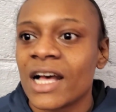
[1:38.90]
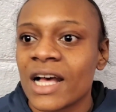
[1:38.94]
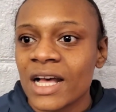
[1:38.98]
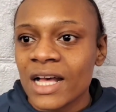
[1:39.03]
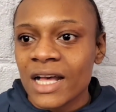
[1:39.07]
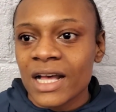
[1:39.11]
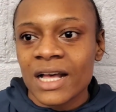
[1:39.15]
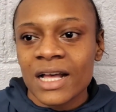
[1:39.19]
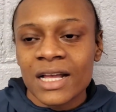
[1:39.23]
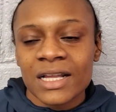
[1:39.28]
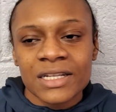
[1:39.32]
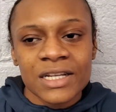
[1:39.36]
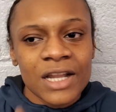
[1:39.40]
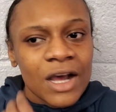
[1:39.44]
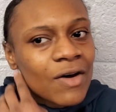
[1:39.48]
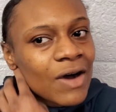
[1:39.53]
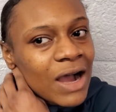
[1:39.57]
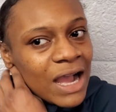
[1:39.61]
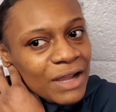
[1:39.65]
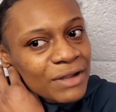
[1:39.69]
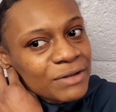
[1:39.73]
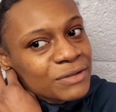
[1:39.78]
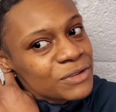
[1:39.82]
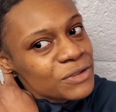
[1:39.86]
No,
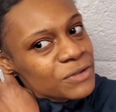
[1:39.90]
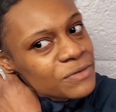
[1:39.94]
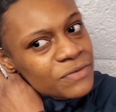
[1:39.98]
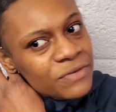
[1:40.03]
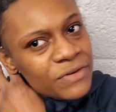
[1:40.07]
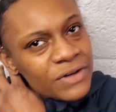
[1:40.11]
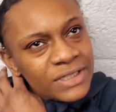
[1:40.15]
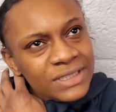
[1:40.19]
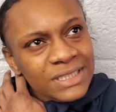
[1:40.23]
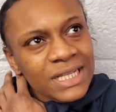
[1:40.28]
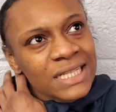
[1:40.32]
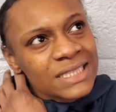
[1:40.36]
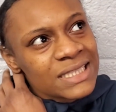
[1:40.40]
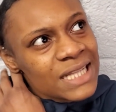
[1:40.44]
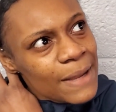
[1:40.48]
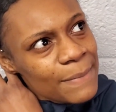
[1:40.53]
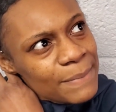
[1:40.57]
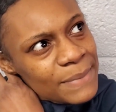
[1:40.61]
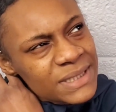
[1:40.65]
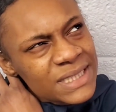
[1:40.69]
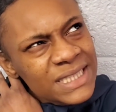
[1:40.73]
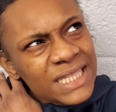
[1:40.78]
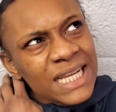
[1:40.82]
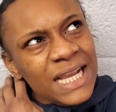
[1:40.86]
I don't do fours. I
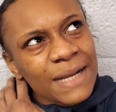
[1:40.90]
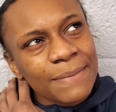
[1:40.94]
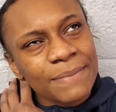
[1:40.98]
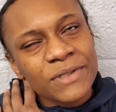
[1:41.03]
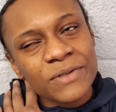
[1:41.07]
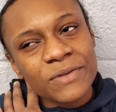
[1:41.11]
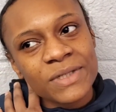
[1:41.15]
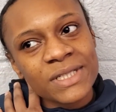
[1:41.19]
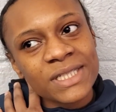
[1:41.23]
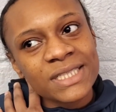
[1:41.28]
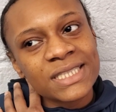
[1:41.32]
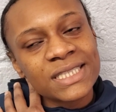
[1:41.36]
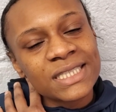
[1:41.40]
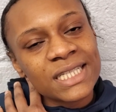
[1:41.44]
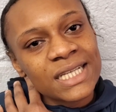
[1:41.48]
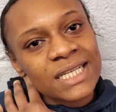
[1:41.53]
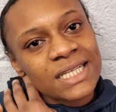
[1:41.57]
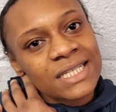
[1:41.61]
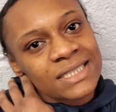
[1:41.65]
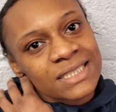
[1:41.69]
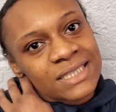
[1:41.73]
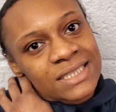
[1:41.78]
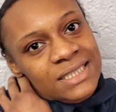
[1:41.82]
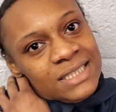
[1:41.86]
think I'm doing a
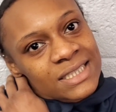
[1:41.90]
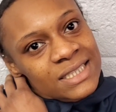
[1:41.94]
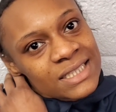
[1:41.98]
six.